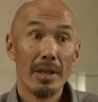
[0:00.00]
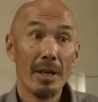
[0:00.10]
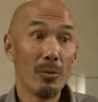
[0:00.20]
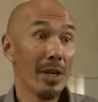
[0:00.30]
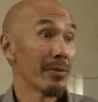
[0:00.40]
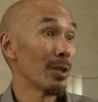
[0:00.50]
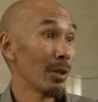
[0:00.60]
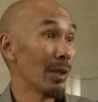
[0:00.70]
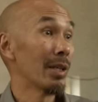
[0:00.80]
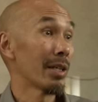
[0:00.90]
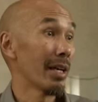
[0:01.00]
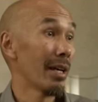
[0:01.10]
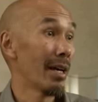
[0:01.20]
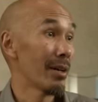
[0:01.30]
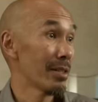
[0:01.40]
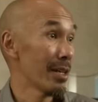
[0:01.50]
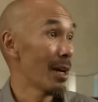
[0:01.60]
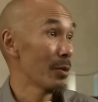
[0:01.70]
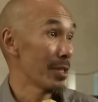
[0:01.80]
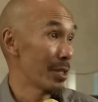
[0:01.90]
And we have to look at
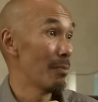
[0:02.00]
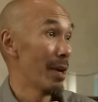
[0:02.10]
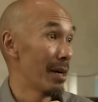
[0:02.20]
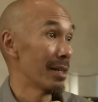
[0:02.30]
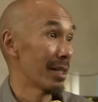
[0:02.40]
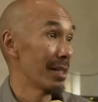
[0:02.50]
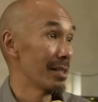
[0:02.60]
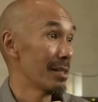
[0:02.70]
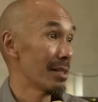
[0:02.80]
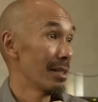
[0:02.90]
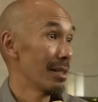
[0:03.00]
ourselves as Americans,